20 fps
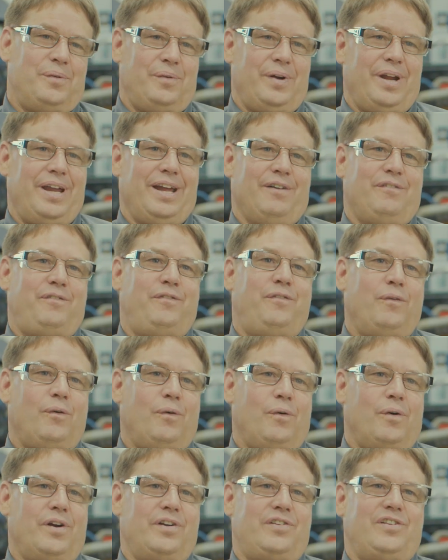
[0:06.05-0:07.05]
we have
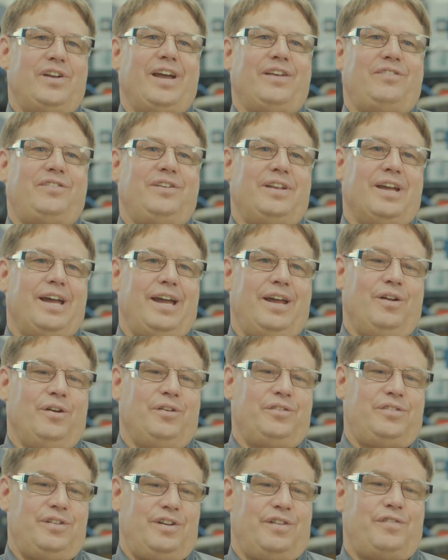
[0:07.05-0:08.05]
4 chassis
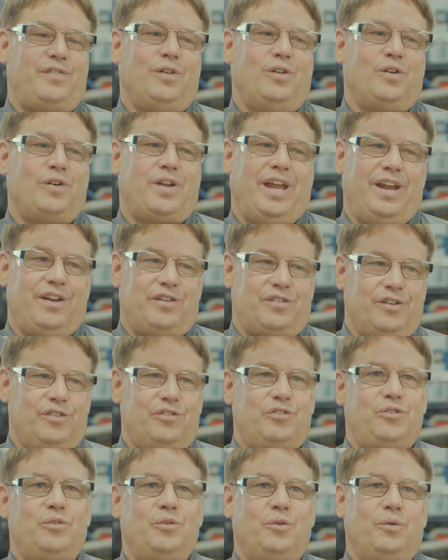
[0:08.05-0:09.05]
dynos in different
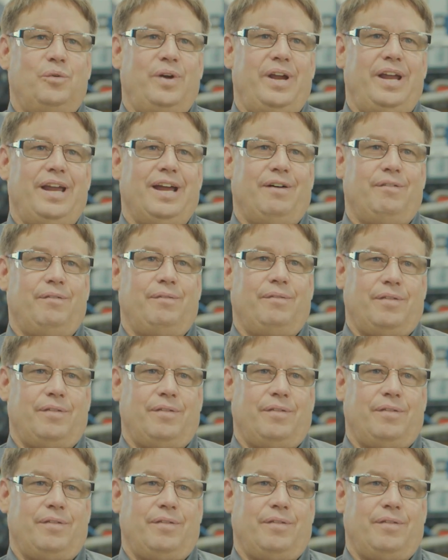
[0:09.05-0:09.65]
locations. We have